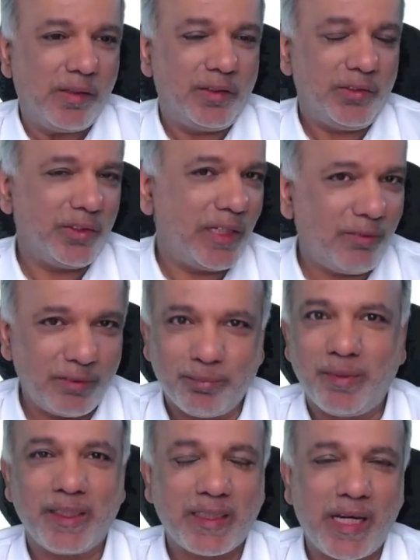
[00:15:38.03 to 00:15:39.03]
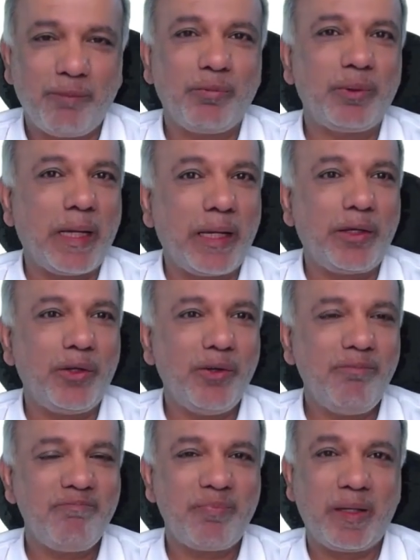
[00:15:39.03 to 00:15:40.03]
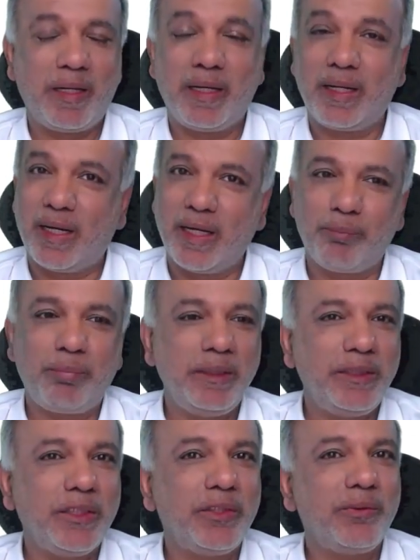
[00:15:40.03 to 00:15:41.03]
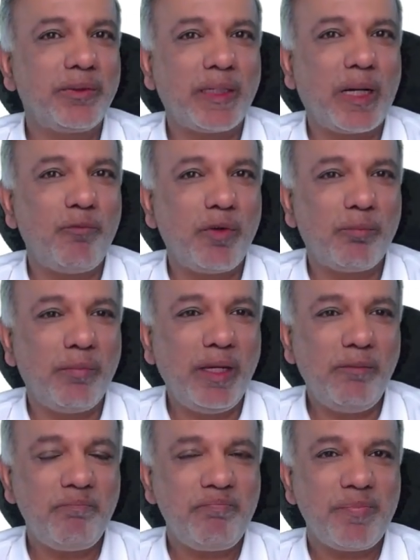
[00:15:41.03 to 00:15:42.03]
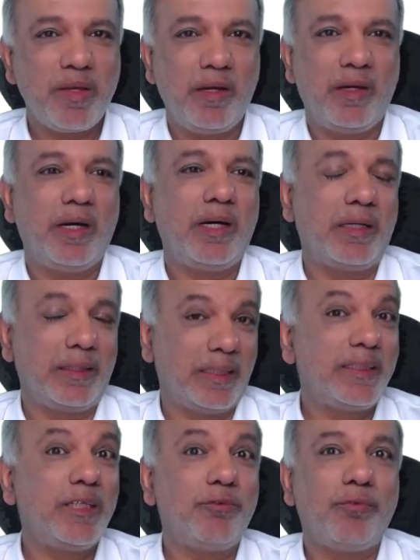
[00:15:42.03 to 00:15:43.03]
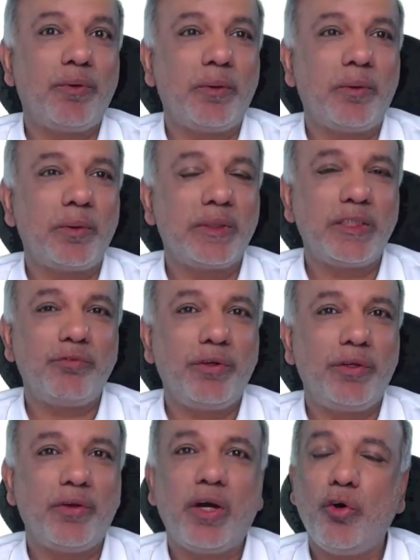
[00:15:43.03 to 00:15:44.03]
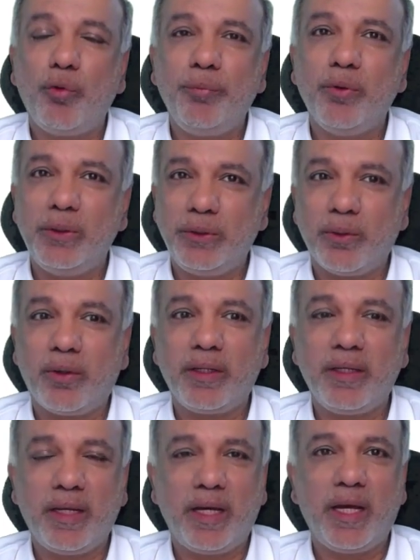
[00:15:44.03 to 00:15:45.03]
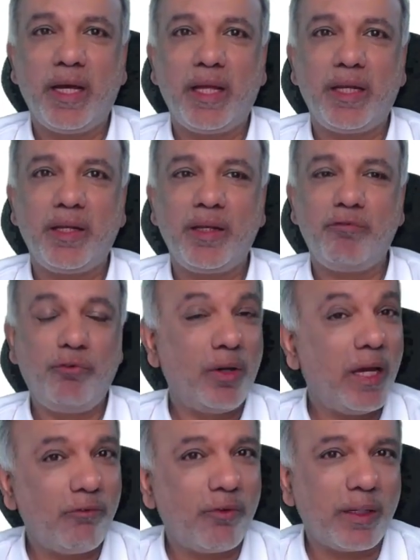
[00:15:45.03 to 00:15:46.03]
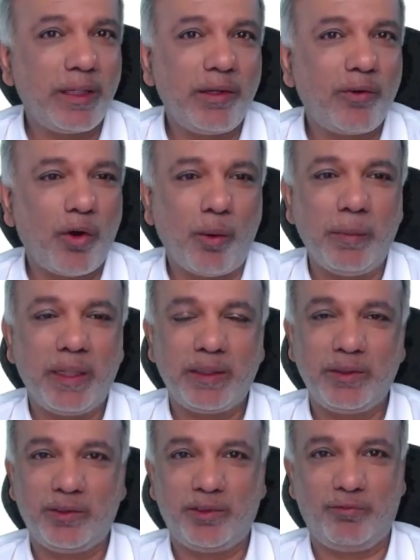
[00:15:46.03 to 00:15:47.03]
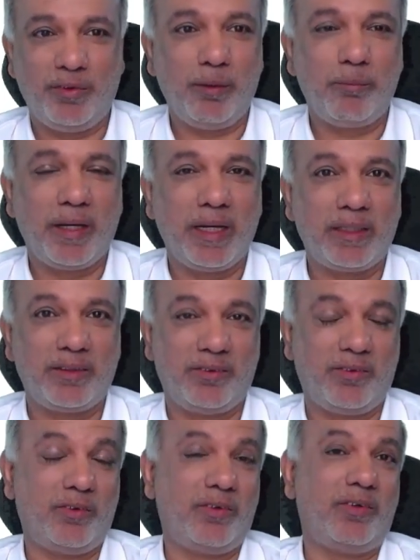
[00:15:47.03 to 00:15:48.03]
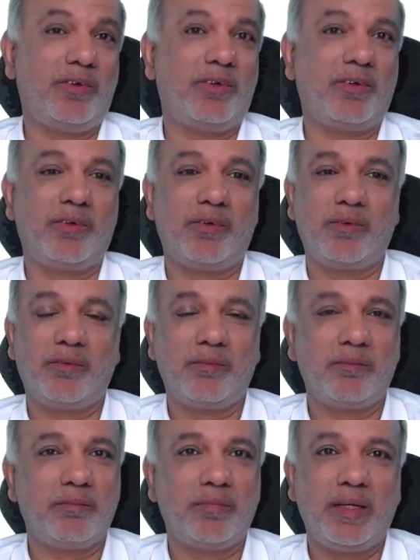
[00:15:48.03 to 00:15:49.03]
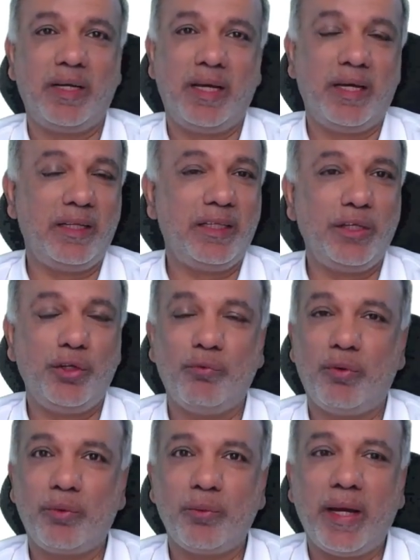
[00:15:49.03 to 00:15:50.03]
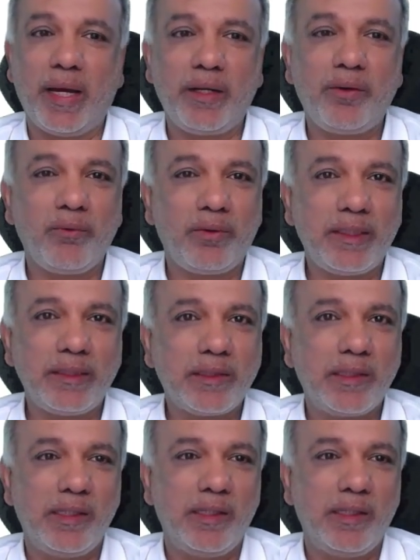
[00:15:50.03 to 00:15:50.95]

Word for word: So now it's my time to thank you, and I appreciate your time with me. Uh, that's it for this video. I hope you enjoyed it, and if you have got any comments, feedbacks, or anything you want to add to this,